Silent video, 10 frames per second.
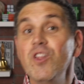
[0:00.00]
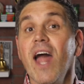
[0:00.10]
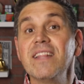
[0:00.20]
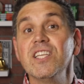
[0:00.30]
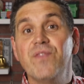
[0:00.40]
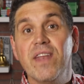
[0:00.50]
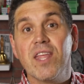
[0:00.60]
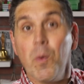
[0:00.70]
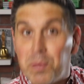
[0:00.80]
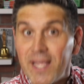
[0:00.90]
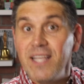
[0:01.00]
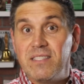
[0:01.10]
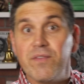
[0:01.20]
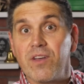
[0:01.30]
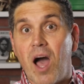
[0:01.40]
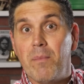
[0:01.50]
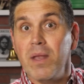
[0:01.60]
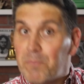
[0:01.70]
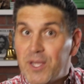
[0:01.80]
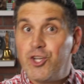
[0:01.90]
you like this video, please leave a
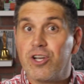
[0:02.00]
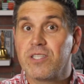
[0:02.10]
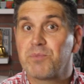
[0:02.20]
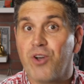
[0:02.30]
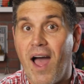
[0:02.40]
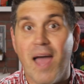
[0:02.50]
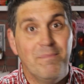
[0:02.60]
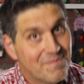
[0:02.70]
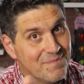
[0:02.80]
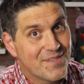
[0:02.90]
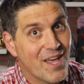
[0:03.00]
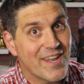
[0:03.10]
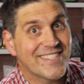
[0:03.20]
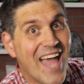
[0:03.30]
comment and be sure to subscribe. Till next